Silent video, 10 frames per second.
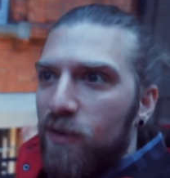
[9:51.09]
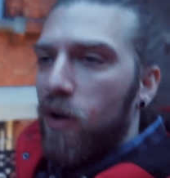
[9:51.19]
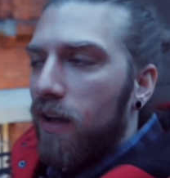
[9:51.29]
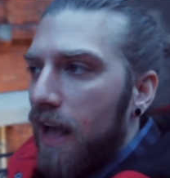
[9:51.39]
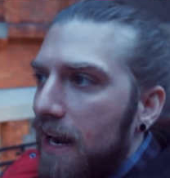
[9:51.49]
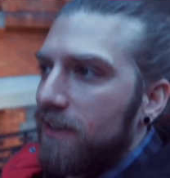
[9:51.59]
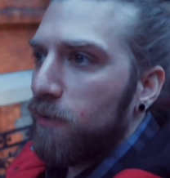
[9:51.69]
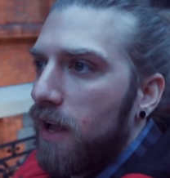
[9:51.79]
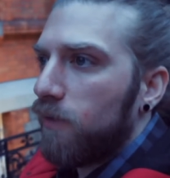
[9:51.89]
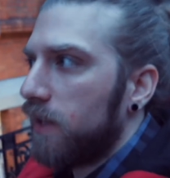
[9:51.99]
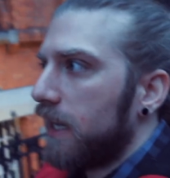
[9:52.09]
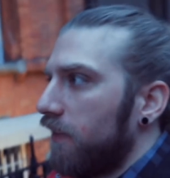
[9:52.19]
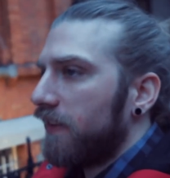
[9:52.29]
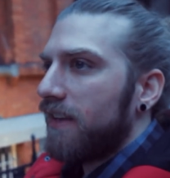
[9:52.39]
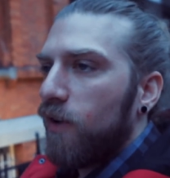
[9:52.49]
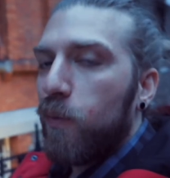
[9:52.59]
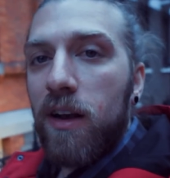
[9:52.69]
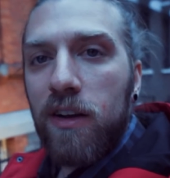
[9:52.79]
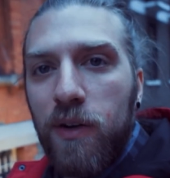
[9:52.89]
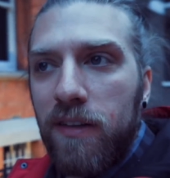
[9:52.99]
Well, actually, we're not really out in the town.
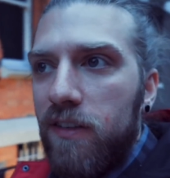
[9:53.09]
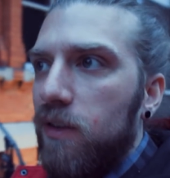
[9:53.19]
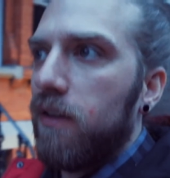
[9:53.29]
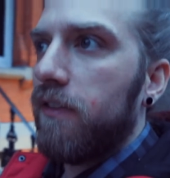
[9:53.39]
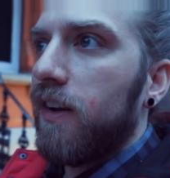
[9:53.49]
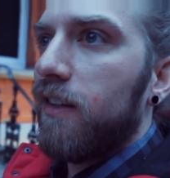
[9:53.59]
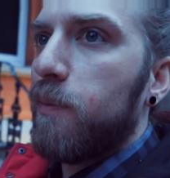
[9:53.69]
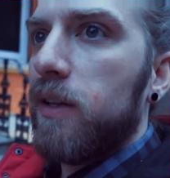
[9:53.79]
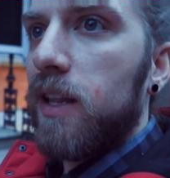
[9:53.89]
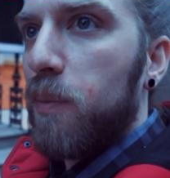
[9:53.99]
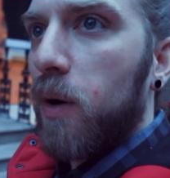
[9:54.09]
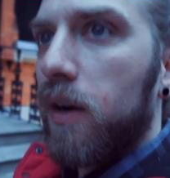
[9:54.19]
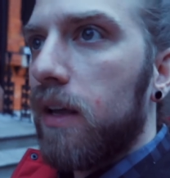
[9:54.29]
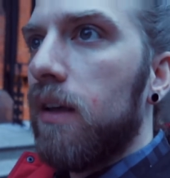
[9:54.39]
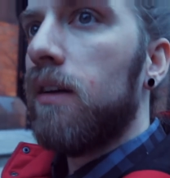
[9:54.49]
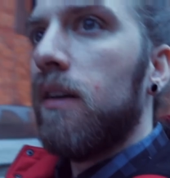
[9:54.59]
We are going to a friend's birthday party.